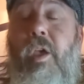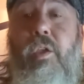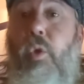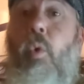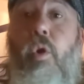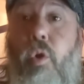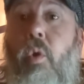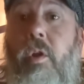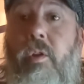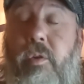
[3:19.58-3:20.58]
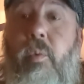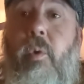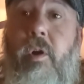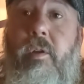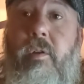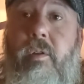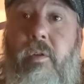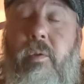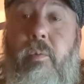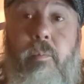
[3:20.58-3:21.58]
you are going to want
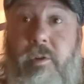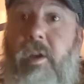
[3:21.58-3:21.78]
to